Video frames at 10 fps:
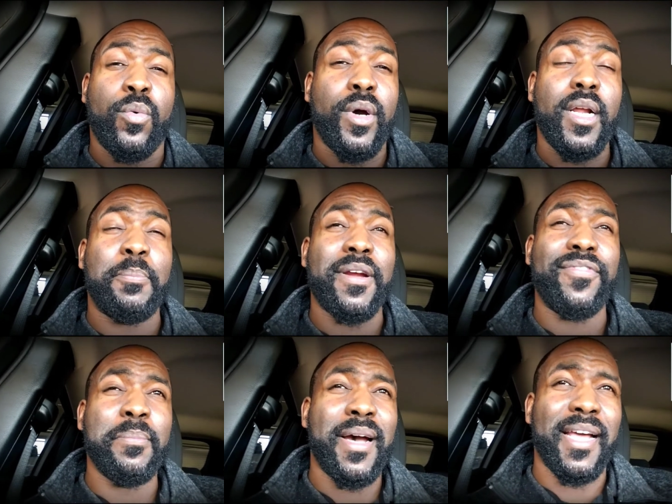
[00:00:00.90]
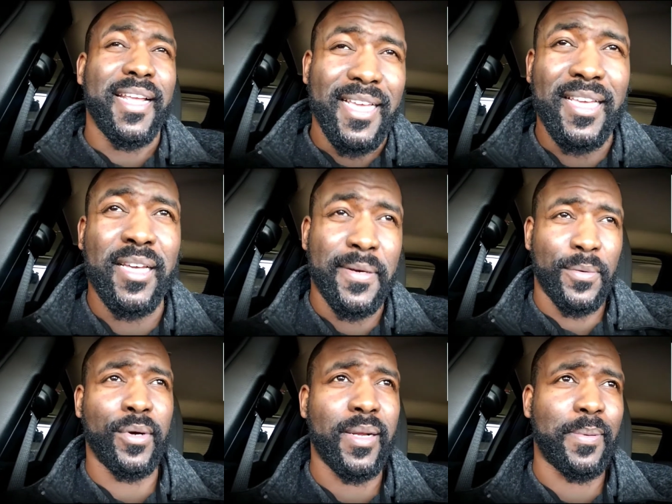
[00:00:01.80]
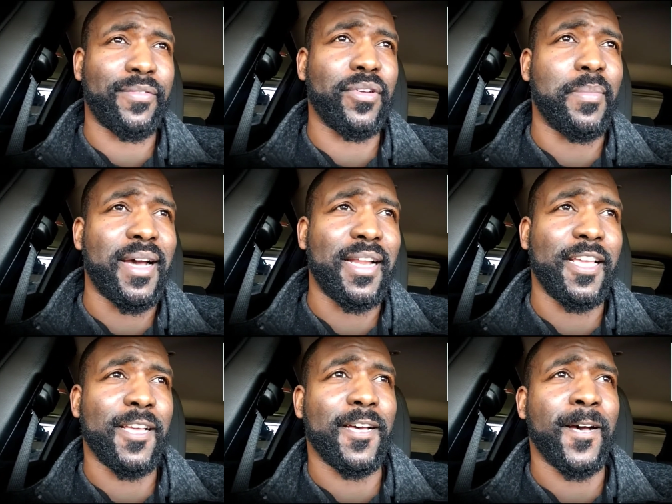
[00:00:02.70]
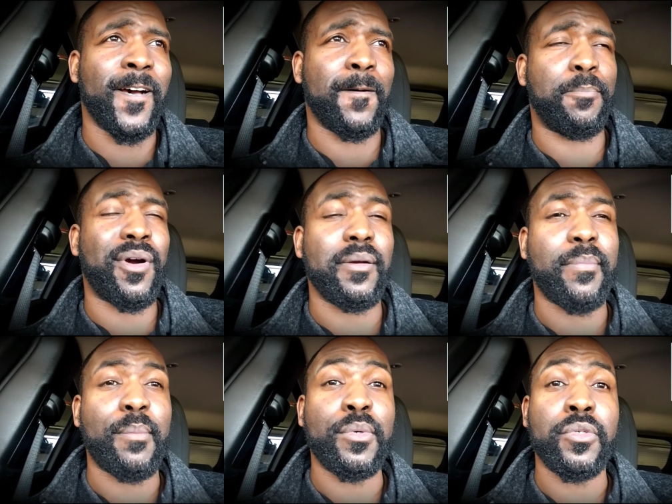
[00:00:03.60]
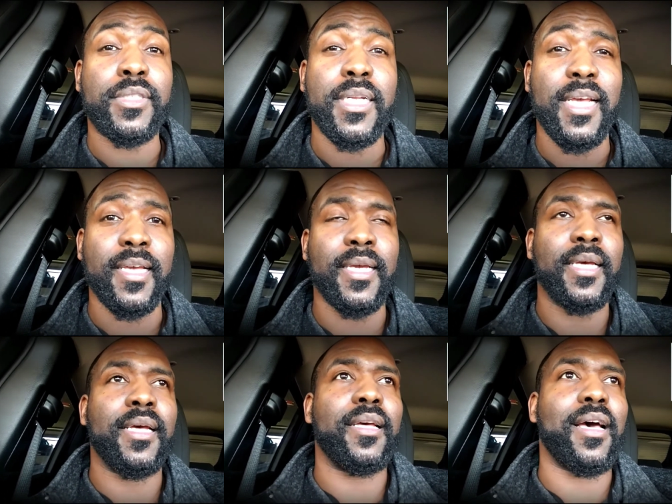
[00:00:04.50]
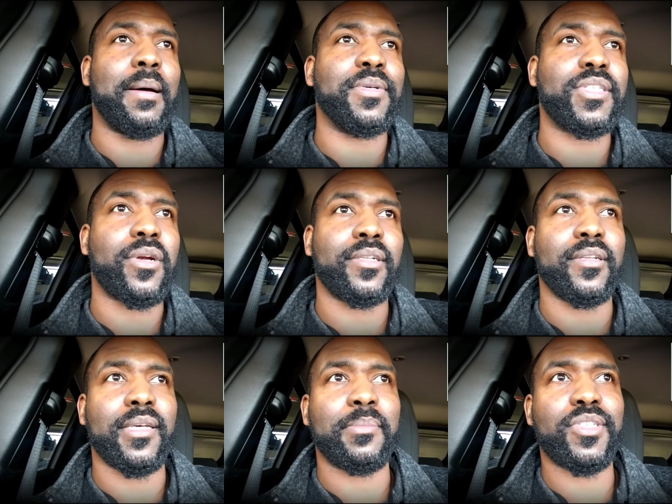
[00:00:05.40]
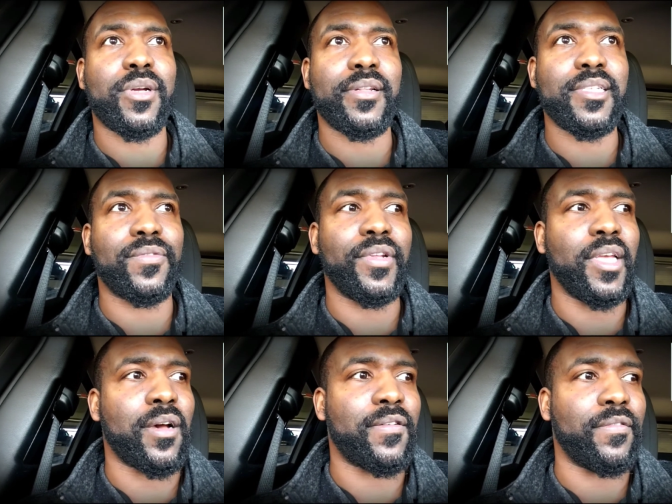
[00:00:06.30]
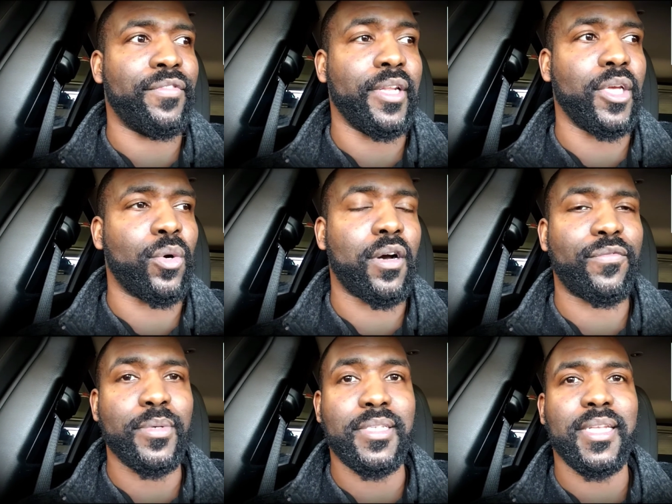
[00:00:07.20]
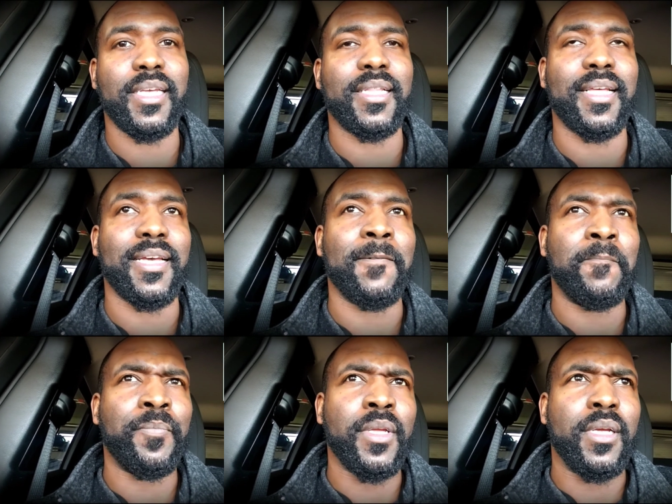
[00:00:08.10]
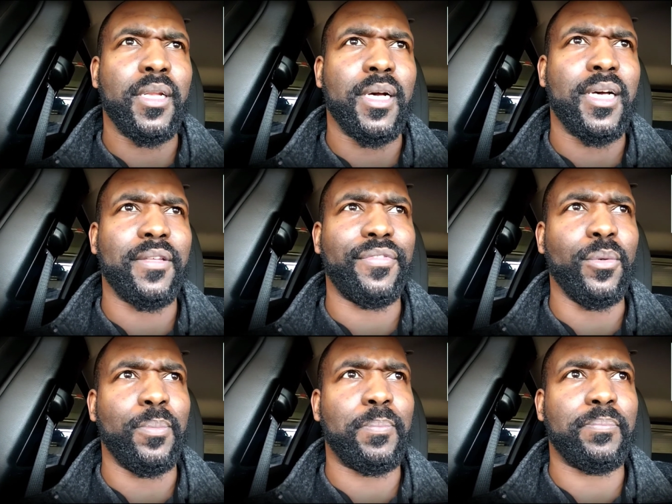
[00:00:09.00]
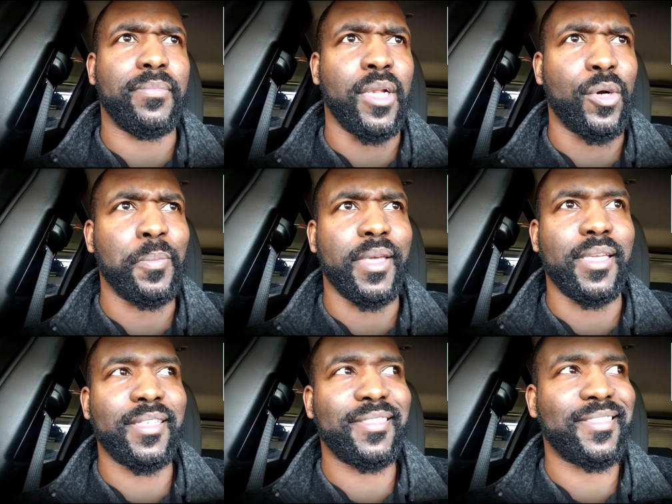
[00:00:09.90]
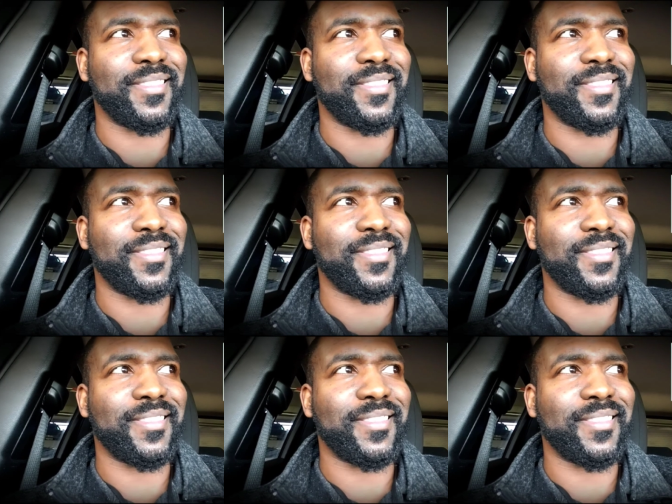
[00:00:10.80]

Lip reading: What up, everybody? Pardon my mood today. I'm gonna start this video off with saying that if you know me,